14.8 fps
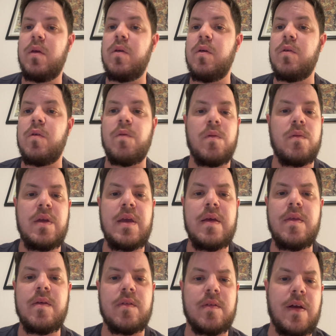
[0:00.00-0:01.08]
You hear
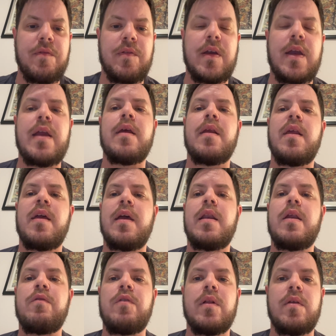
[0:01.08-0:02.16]
this stuff again and again
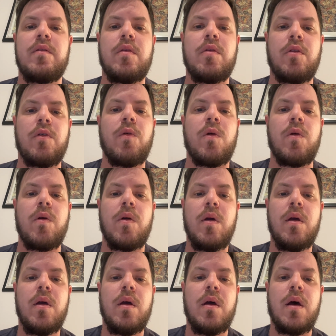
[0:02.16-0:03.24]
if you listen through
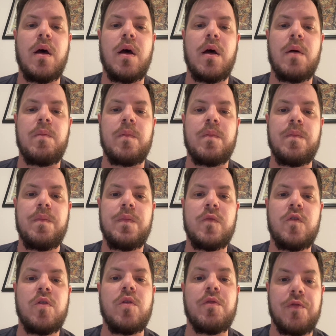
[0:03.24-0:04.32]

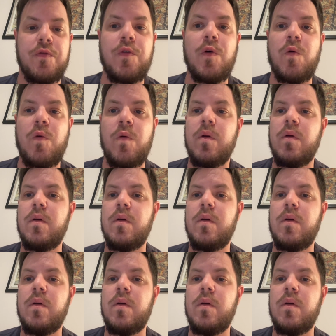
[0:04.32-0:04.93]
to the full